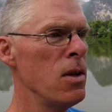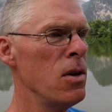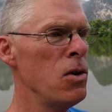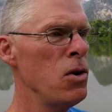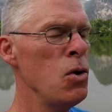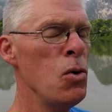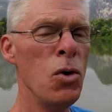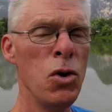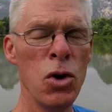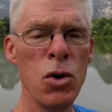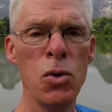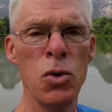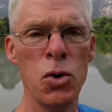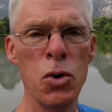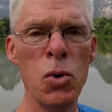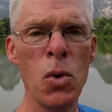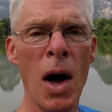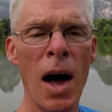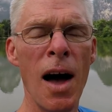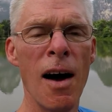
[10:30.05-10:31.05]
You
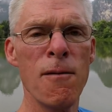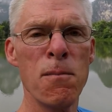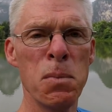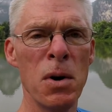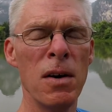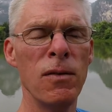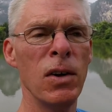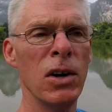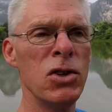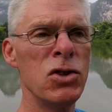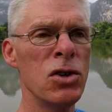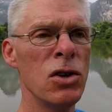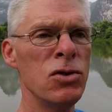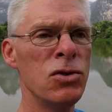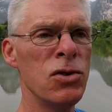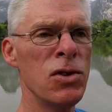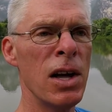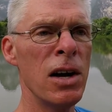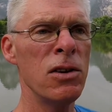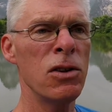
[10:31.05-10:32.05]
do have
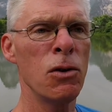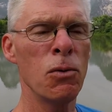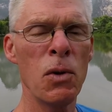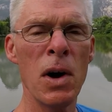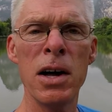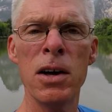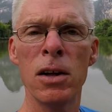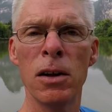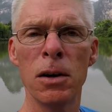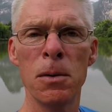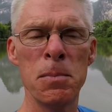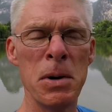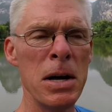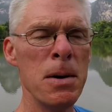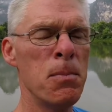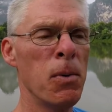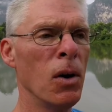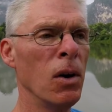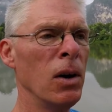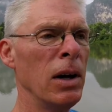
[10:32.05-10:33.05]
privileges that the regular
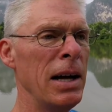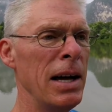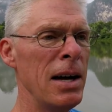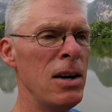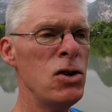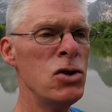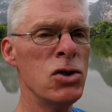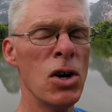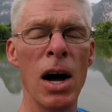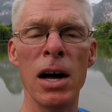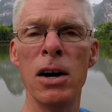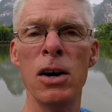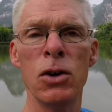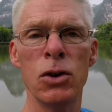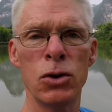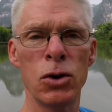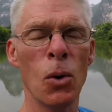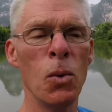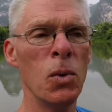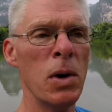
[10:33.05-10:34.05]
people in China
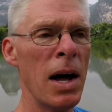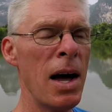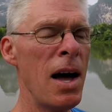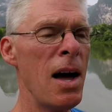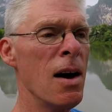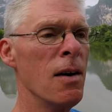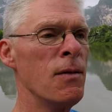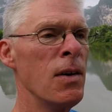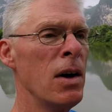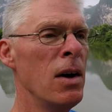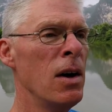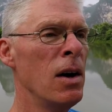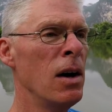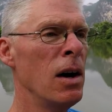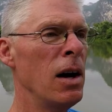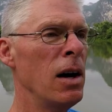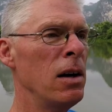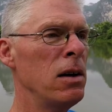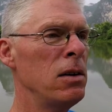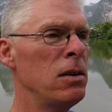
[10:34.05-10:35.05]
don't have,
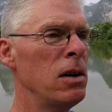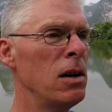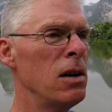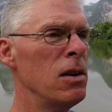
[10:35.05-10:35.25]
and